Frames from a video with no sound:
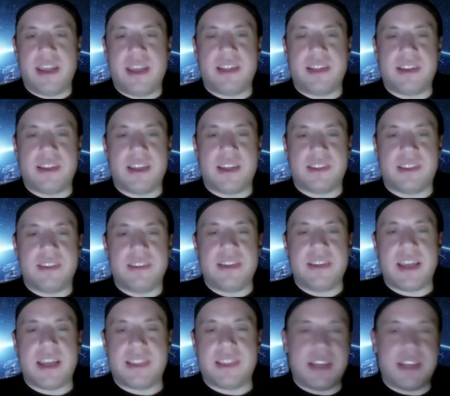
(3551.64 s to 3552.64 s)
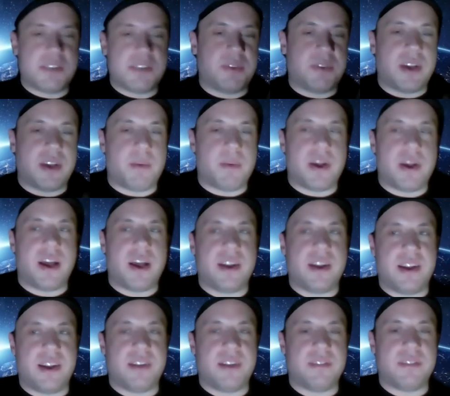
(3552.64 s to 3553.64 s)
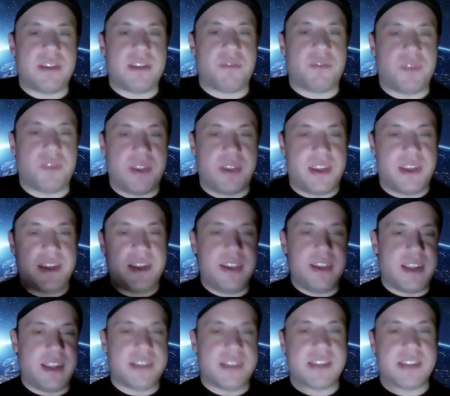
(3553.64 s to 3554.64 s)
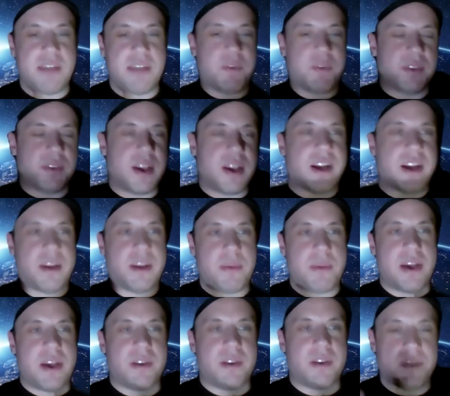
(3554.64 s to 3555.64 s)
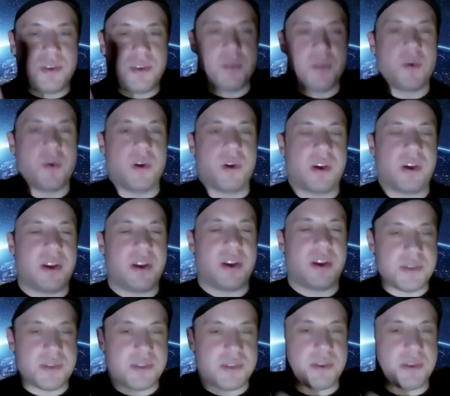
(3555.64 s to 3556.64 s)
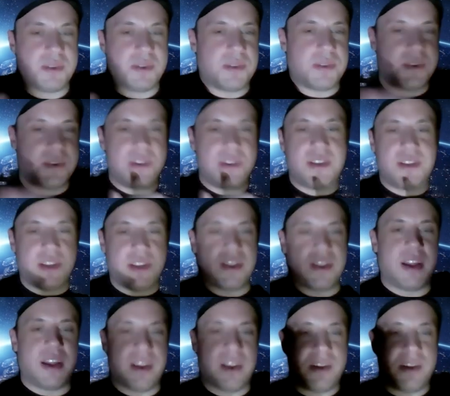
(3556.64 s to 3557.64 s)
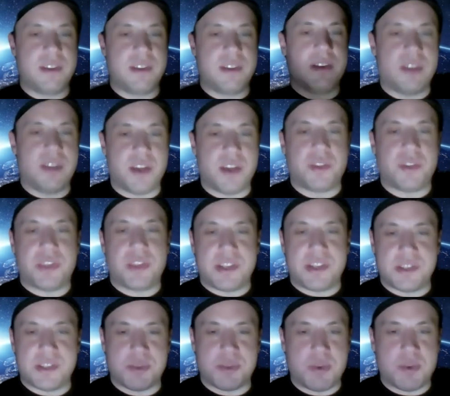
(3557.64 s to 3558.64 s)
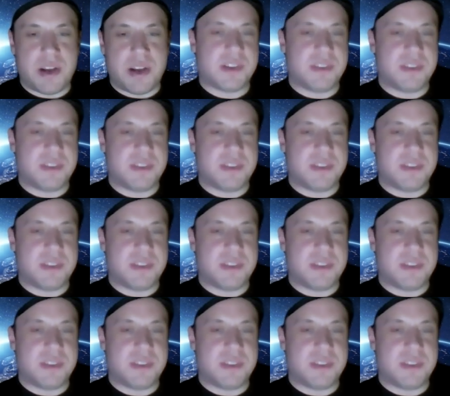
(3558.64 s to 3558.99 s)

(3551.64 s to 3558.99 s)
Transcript: And yeah, thanks for coming on, and definitely insightful talk about your work and also a lot of other things as well.